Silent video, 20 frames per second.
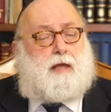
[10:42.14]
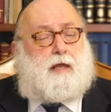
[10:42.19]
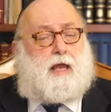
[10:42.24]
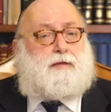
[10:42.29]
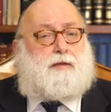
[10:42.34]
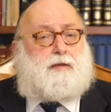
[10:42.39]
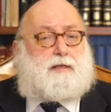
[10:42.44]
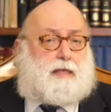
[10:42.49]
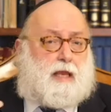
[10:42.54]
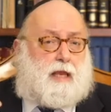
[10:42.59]

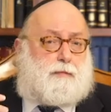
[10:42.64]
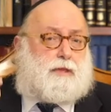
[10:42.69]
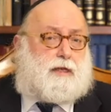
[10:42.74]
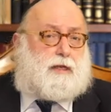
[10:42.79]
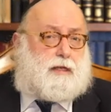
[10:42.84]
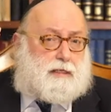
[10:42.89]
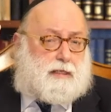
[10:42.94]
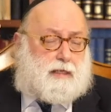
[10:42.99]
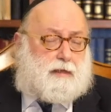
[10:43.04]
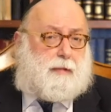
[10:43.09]
And the same
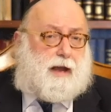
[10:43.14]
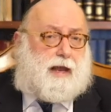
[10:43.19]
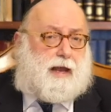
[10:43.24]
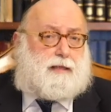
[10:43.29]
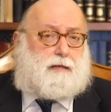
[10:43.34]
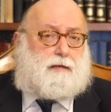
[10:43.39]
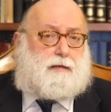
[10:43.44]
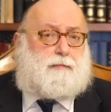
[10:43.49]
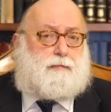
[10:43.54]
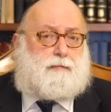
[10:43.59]
thing is
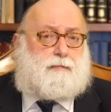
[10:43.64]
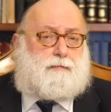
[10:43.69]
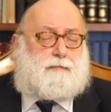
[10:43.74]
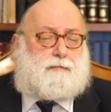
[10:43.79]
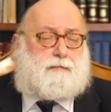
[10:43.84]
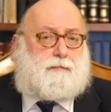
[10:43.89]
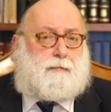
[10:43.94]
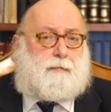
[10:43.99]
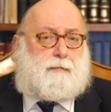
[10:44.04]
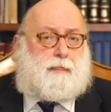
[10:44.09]
lamayla.
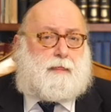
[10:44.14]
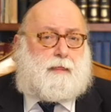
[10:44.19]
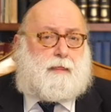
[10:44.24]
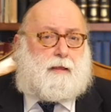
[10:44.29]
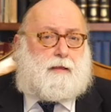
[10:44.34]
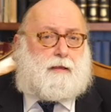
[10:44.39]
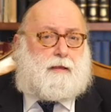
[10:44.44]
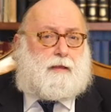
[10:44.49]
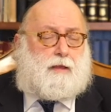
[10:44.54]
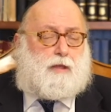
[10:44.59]

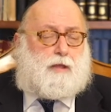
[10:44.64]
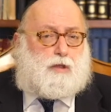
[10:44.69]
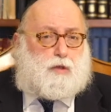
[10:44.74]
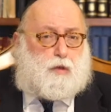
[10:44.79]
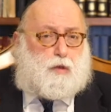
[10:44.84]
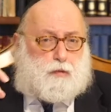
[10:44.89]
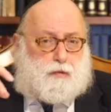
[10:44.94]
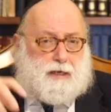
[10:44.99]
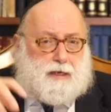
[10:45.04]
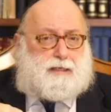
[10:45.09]

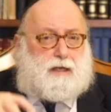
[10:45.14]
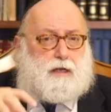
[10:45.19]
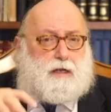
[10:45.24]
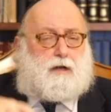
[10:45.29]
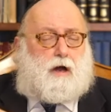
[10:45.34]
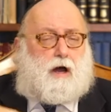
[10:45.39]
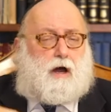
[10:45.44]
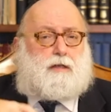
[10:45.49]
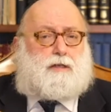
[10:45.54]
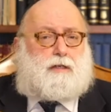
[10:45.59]
The reason
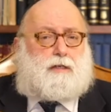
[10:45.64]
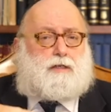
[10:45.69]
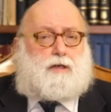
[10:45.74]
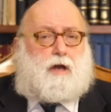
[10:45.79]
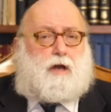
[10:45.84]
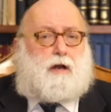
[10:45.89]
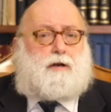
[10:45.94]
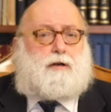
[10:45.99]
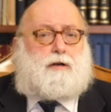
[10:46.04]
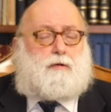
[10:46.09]
God
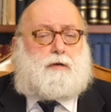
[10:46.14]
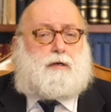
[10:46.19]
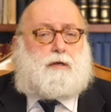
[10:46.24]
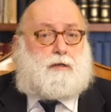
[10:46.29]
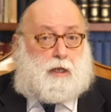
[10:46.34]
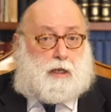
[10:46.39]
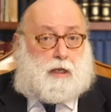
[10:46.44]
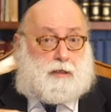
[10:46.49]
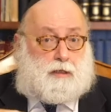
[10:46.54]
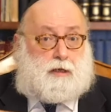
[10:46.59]
desired
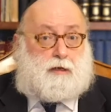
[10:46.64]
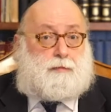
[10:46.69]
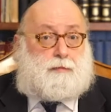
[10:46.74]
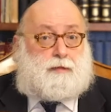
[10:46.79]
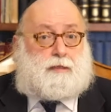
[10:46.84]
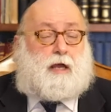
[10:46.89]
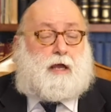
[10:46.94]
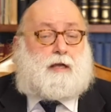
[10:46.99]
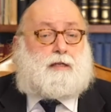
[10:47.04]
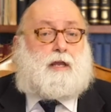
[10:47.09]
dira
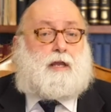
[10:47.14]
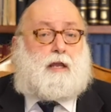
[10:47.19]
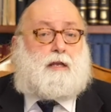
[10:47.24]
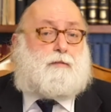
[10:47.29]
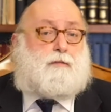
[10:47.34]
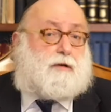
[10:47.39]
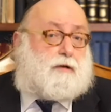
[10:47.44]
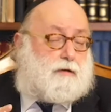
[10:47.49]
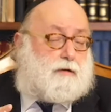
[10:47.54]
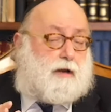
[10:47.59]

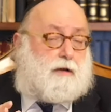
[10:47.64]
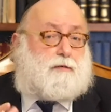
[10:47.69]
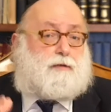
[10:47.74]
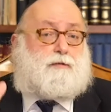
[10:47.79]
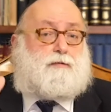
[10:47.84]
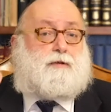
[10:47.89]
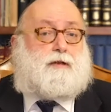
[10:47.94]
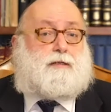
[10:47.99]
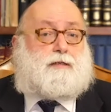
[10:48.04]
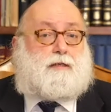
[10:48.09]
b'tachteinu, we don't know
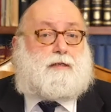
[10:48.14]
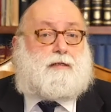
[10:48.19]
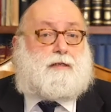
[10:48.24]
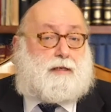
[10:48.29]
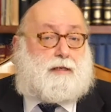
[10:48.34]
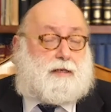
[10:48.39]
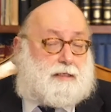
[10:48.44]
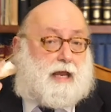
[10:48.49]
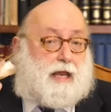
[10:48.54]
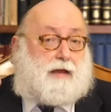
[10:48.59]
the reason.
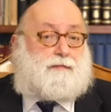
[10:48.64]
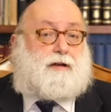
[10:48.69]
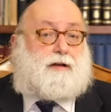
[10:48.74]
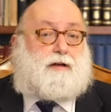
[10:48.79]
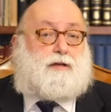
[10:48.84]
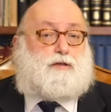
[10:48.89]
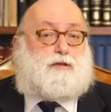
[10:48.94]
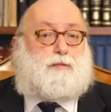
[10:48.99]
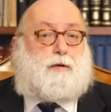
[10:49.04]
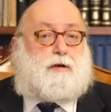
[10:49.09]
Nesava
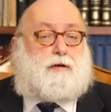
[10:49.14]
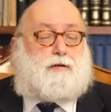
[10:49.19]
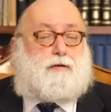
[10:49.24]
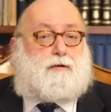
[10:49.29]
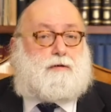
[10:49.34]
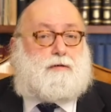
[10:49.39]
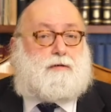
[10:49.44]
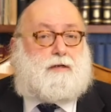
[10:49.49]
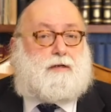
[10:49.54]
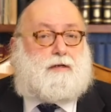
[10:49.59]
kodesh baruch
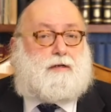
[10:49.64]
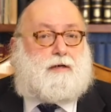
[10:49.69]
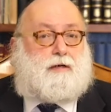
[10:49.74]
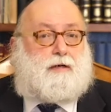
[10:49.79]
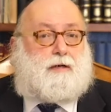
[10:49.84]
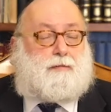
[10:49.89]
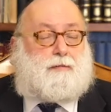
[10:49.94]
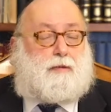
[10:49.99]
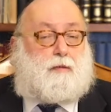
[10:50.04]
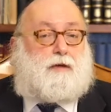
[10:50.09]
hu.
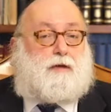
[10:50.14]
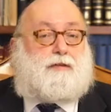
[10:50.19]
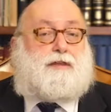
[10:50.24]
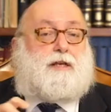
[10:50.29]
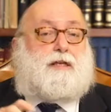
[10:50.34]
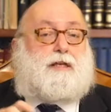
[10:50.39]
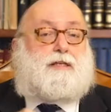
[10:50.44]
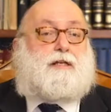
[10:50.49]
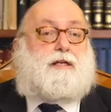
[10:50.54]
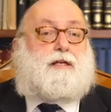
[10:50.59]
But one
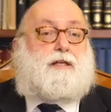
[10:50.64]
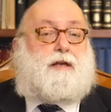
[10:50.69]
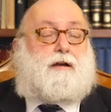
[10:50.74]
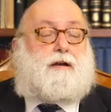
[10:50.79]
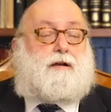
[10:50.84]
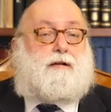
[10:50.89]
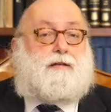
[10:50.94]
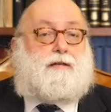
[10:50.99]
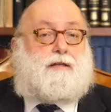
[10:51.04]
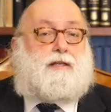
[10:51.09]
thing is
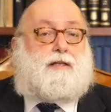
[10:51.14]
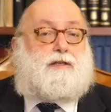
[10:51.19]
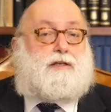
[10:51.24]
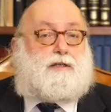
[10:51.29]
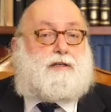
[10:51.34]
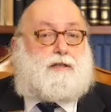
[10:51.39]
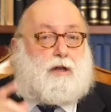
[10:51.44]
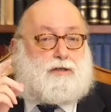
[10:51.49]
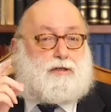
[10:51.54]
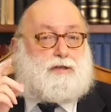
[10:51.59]
clear, that
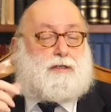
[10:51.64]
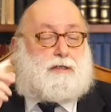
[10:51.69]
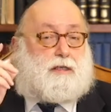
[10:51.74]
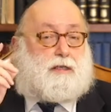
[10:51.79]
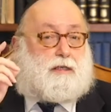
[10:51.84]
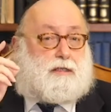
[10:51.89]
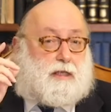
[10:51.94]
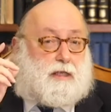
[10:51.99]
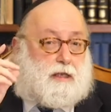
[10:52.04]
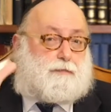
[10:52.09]
this touches
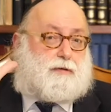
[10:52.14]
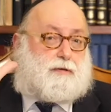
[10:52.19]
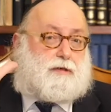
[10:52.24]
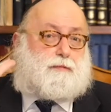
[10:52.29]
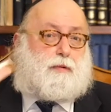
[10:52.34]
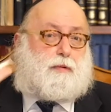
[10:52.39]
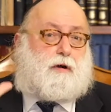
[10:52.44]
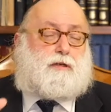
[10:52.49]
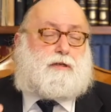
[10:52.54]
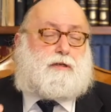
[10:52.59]
the
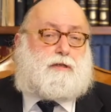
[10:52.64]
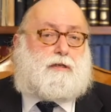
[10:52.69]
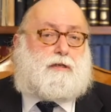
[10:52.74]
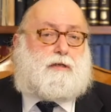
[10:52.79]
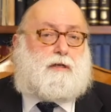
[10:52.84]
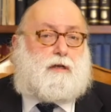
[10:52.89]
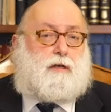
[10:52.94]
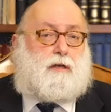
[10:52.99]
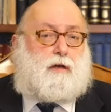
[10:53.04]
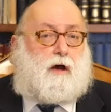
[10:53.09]
deepest parts
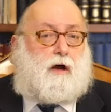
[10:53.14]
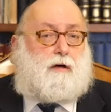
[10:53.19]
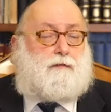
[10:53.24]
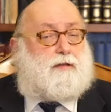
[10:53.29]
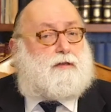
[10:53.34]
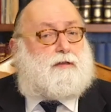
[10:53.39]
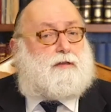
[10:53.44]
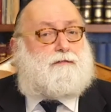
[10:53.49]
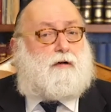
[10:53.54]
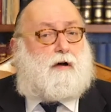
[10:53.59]
of
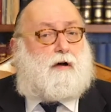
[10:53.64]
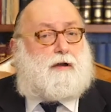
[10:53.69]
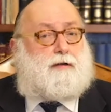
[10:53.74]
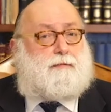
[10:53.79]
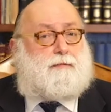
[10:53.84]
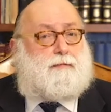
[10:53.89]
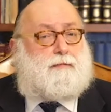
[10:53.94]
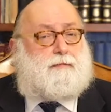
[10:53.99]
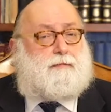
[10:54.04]
the divine.